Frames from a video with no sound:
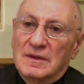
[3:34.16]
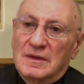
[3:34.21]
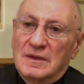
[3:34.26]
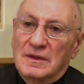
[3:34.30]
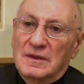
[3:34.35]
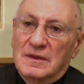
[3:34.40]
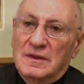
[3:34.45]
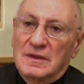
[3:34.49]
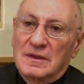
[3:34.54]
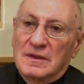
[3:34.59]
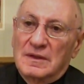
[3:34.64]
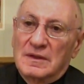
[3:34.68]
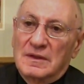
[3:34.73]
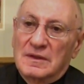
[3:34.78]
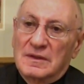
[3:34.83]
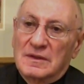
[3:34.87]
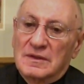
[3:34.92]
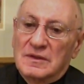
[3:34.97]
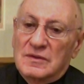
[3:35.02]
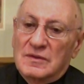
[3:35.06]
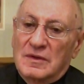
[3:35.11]

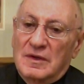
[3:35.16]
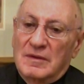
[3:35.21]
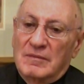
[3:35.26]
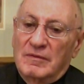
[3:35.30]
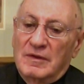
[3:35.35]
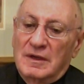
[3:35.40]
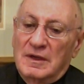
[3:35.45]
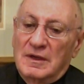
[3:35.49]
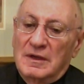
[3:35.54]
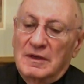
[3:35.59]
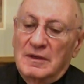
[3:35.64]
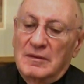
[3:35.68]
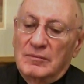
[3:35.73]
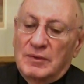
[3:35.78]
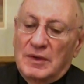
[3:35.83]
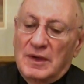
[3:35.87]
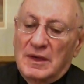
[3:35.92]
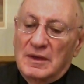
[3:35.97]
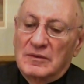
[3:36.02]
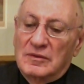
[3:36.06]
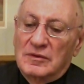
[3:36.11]
Uh, so I'm very
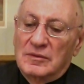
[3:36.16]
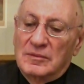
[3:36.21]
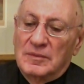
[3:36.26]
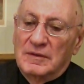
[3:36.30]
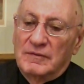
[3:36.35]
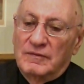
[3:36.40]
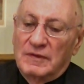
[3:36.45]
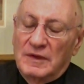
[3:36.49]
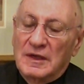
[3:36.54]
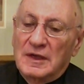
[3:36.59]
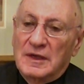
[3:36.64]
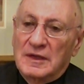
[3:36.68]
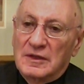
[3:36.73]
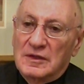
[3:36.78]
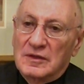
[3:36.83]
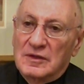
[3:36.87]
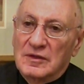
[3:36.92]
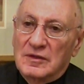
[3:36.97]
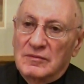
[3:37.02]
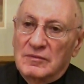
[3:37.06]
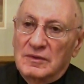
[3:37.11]
proud to be
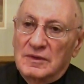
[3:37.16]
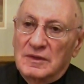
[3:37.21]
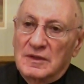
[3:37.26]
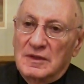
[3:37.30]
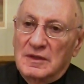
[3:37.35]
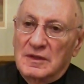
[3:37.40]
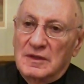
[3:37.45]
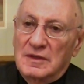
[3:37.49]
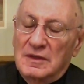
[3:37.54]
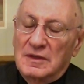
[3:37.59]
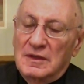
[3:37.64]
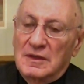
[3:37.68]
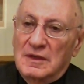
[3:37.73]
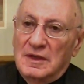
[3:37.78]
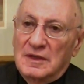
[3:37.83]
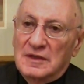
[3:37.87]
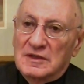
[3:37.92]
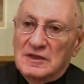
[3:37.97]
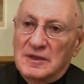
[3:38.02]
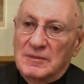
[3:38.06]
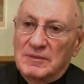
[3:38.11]
affiliated with the
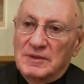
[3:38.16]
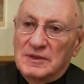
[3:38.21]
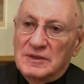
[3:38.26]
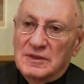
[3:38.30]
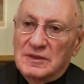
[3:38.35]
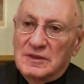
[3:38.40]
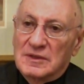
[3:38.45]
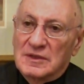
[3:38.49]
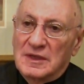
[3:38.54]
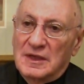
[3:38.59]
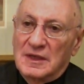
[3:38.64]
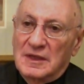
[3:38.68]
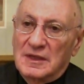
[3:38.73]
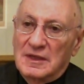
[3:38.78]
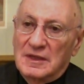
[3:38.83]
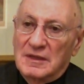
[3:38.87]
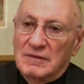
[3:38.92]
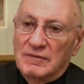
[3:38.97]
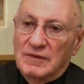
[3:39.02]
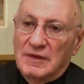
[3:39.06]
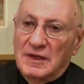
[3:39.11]
Alzheimer's
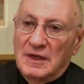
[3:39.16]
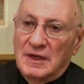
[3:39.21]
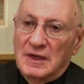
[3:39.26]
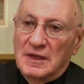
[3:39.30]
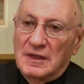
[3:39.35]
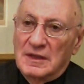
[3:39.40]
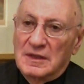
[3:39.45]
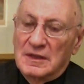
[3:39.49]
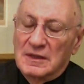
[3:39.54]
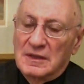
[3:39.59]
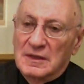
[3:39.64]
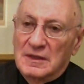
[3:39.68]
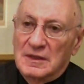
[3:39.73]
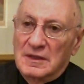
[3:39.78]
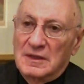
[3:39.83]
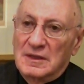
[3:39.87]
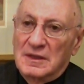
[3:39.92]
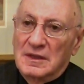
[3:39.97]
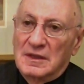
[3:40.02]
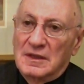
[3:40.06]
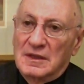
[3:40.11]
Society of Canada
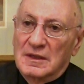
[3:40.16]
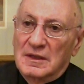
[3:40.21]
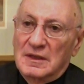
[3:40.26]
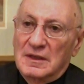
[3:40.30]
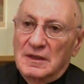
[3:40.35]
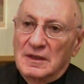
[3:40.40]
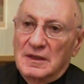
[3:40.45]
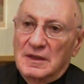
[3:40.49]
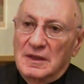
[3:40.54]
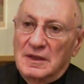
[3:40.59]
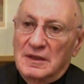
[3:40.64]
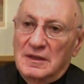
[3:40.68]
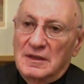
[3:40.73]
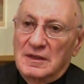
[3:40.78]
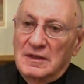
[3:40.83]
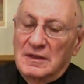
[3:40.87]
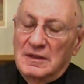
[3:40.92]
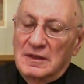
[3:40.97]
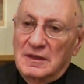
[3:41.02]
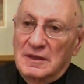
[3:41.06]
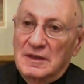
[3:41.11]
uh, and
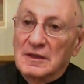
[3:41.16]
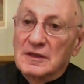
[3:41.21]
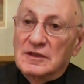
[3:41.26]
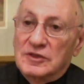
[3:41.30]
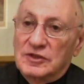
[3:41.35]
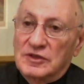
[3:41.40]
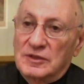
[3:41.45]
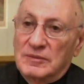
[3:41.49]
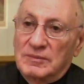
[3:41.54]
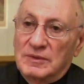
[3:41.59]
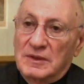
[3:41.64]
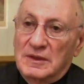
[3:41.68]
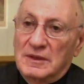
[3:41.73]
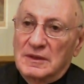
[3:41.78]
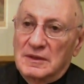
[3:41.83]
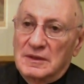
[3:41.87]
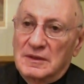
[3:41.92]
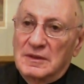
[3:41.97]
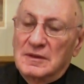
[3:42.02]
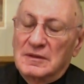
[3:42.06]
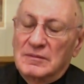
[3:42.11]
the leadership
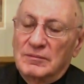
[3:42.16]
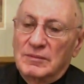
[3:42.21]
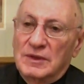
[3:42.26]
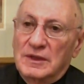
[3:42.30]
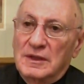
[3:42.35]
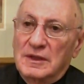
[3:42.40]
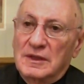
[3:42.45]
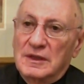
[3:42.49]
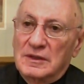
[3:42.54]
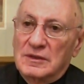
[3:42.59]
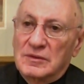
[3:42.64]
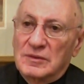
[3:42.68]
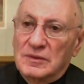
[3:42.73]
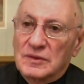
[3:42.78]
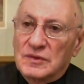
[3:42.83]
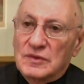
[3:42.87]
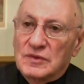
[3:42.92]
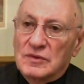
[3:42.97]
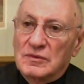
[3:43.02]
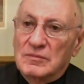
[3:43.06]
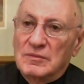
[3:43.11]
they're beginning to
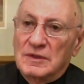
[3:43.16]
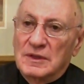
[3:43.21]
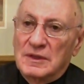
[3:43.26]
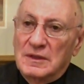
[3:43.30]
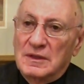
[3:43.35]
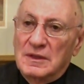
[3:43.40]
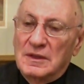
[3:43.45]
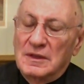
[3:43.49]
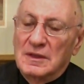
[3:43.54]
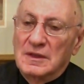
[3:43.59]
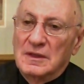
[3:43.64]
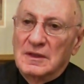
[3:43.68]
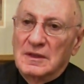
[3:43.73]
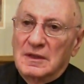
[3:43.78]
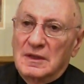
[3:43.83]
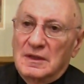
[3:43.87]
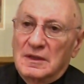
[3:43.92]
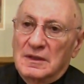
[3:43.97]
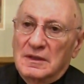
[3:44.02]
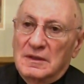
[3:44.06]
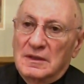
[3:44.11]
assume in
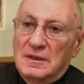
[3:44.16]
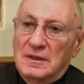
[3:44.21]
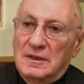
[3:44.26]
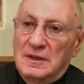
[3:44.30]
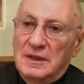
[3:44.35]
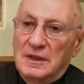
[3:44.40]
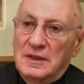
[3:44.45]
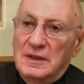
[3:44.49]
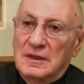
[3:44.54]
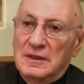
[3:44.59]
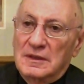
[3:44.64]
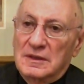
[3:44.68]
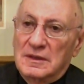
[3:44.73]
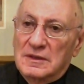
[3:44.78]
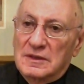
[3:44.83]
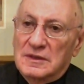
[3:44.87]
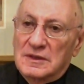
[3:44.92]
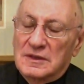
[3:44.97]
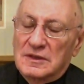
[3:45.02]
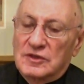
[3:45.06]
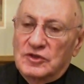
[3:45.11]
uh, leading
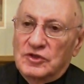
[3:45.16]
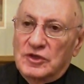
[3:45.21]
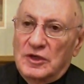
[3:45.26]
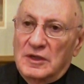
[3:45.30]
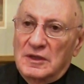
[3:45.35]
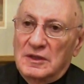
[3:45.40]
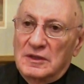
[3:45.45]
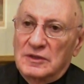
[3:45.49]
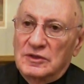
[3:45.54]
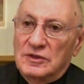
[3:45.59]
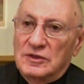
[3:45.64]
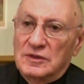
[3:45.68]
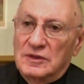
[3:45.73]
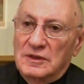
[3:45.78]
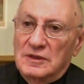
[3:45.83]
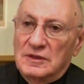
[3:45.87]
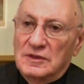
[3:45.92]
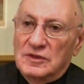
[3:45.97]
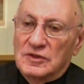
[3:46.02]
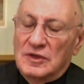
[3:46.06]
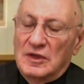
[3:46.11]
this charge
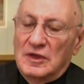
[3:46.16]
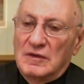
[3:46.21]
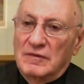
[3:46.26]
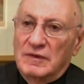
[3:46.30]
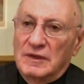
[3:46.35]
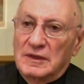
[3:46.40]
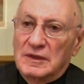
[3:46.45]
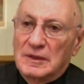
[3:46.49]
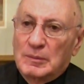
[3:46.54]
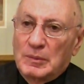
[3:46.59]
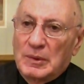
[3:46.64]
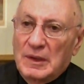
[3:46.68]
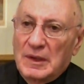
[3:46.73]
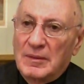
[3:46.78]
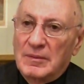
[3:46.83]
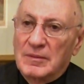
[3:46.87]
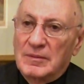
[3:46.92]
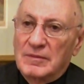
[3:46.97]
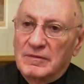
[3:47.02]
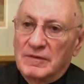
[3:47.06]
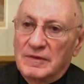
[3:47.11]
in solving the
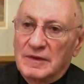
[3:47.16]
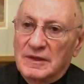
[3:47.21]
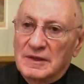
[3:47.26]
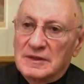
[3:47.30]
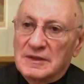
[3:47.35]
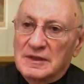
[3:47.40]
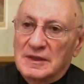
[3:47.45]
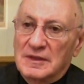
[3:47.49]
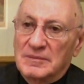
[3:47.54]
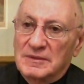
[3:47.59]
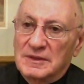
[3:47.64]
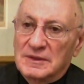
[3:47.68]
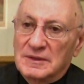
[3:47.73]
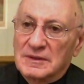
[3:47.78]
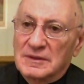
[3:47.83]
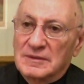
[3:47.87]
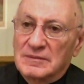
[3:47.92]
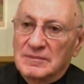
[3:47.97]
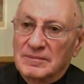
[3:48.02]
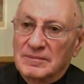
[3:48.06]
problem of Alzheimer's.